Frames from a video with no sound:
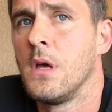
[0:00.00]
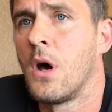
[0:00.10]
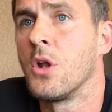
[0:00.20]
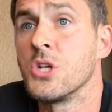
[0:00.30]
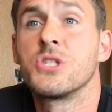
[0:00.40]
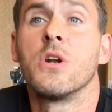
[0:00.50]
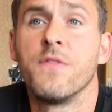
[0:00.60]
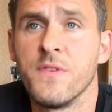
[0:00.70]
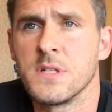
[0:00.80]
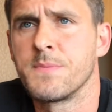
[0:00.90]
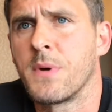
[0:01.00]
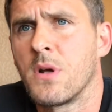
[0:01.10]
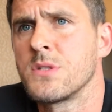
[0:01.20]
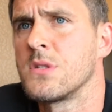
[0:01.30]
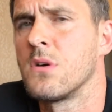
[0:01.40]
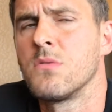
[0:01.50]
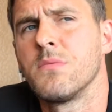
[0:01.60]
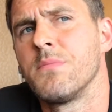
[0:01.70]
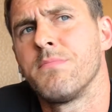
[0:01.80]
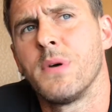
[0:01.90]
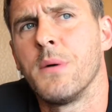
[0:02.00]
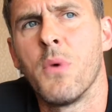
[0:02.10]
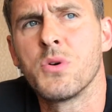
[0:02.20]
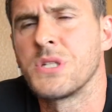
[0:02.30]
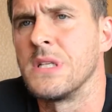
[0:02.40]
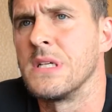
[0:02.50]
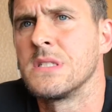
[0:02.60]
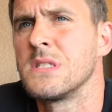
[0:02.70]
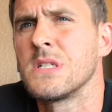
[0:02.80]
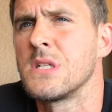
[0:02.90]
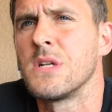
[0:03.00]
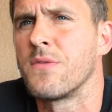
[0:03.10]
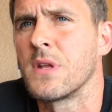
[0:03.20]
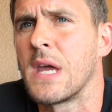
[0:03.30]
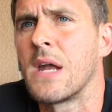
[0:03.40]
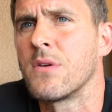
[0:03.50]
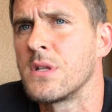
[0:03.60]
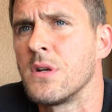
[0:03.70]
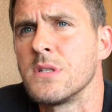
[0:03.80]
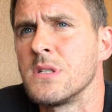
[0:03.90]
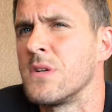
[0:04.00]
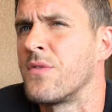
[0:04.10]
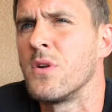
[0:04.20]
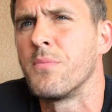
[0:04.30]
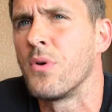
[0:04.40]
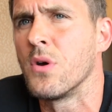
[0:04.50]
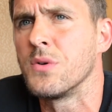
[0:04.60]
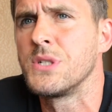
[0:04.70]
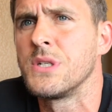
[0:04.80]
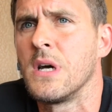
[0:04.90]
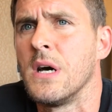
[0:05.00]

On the surface, but also emotionally, it's just a different character. It's a different approach.